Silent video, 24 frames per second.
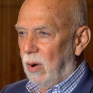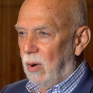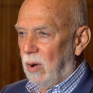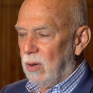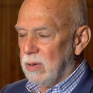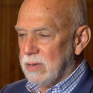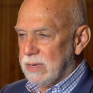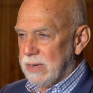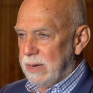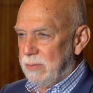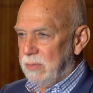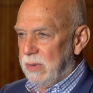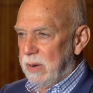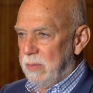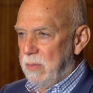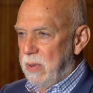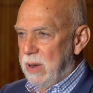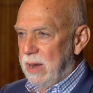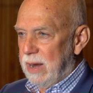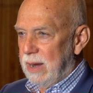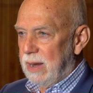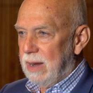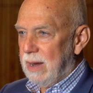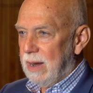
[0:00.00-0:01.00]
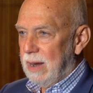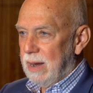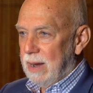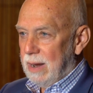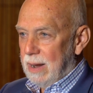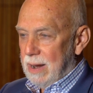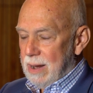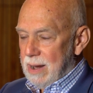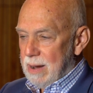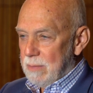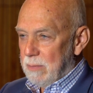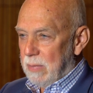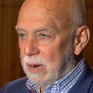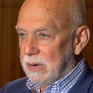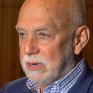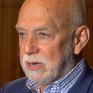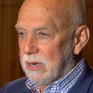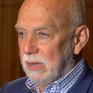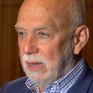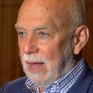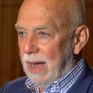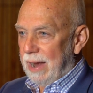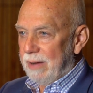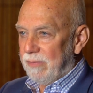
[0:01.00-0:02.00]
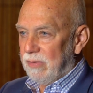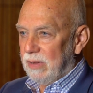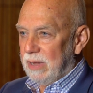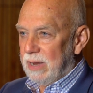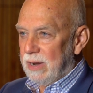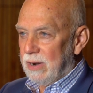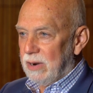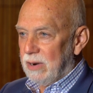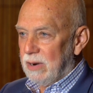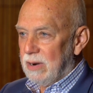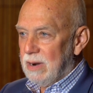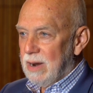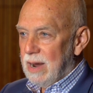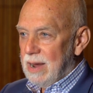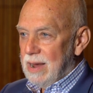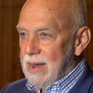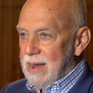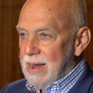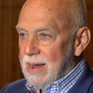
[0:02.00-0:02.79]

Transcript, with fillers: all seem to be much livelier.